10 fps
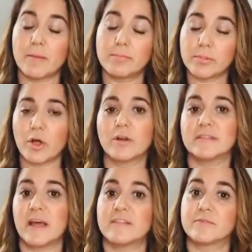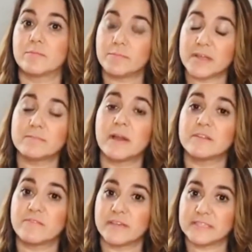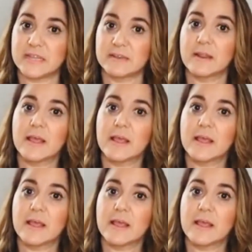block that from being manifested.